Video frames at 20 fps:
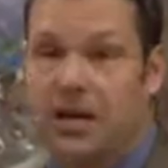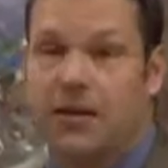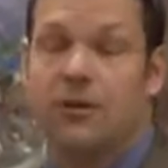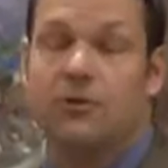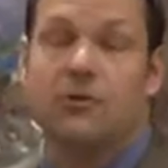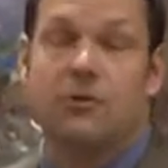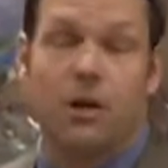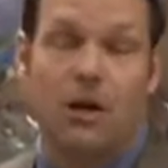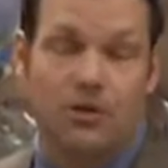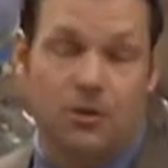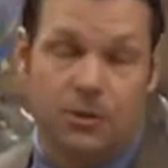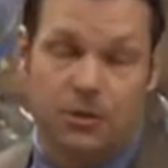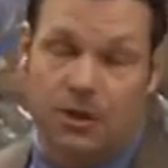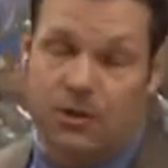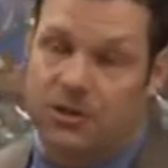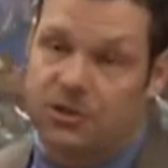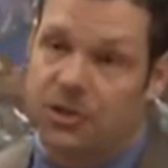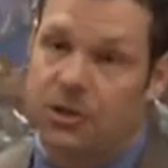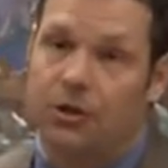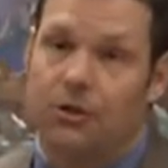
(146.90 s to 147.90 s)
and those lawsuits
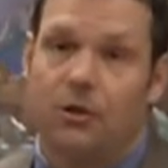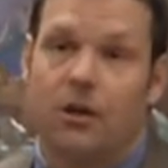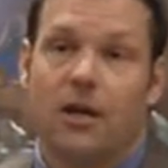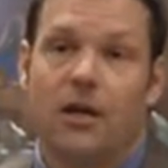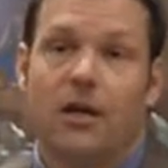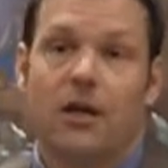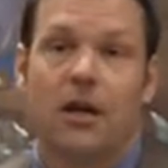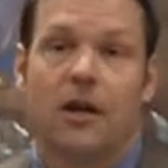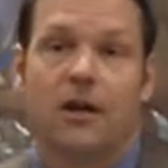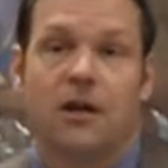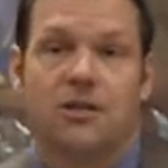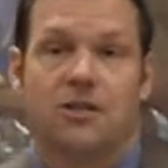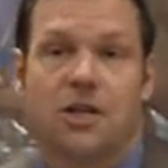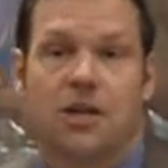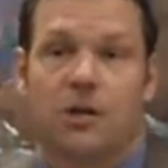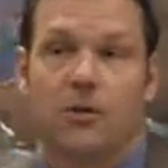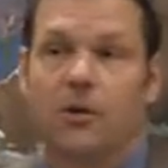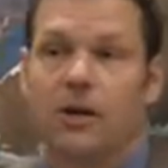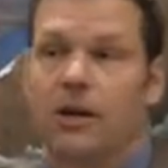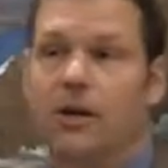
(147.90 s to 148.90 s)
are still
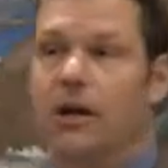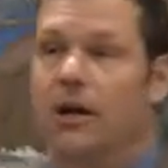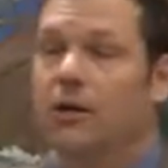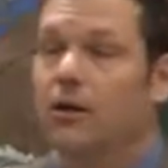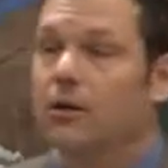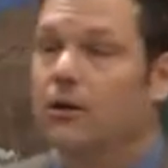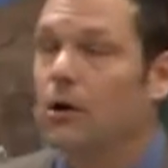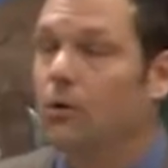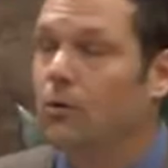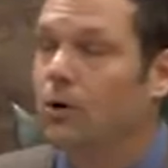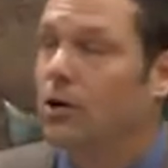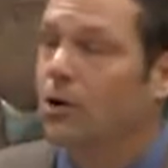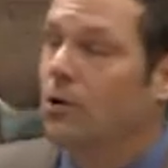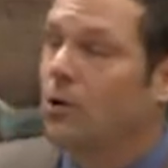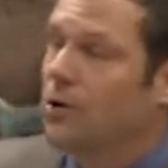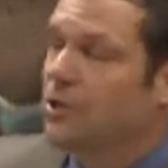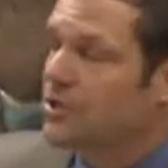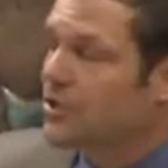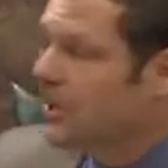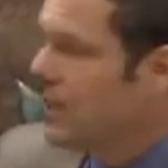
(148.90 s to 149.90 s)
continuing in the lower
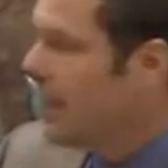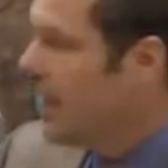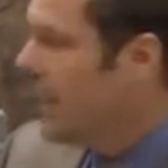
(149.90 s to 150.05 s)
courts.